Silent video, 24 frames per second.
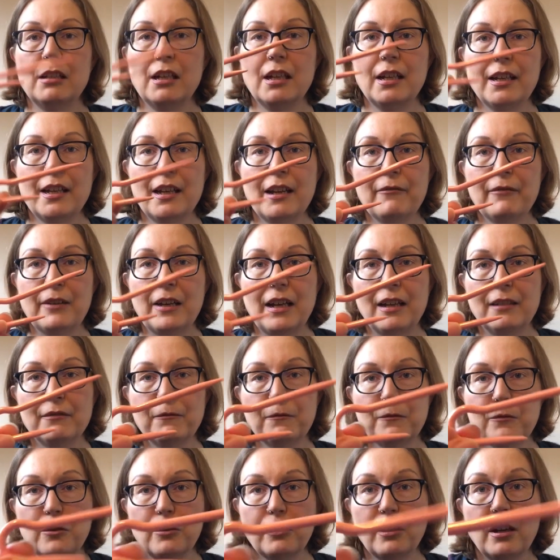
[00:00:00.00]
I have had
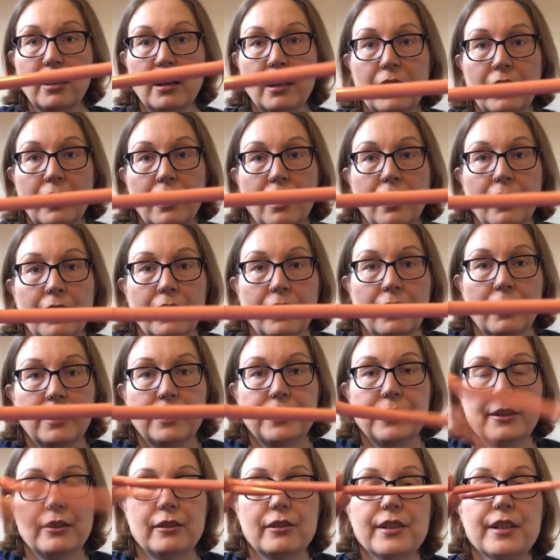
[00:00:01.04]
for
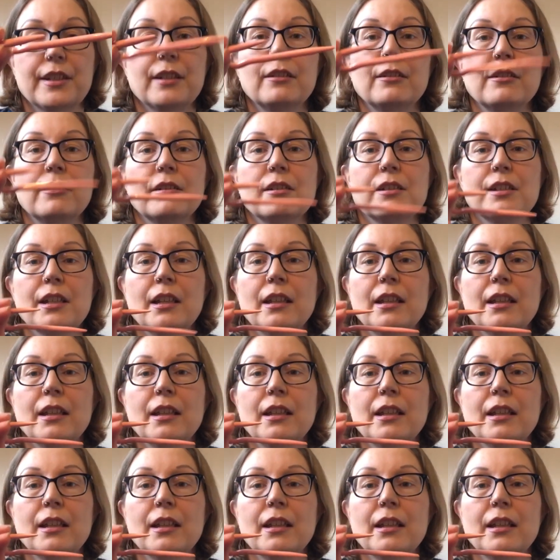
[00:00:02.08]
years and years.